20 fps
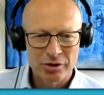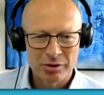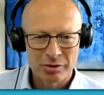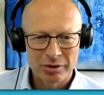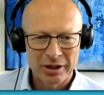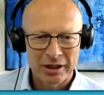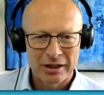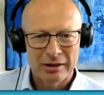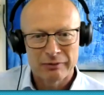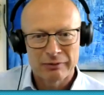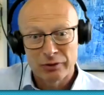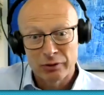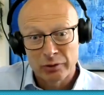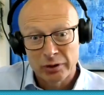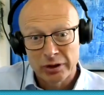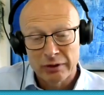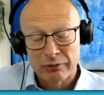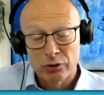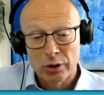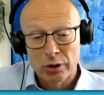You know, okay, if you
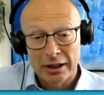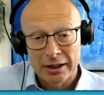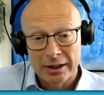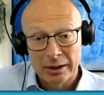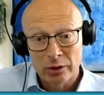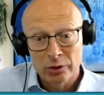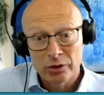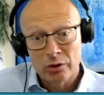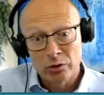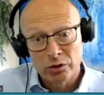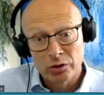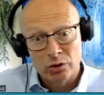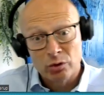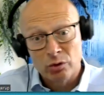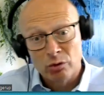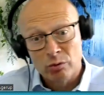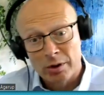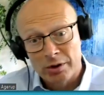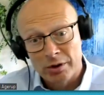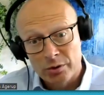get ill, you
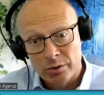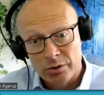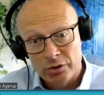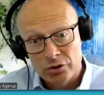do want your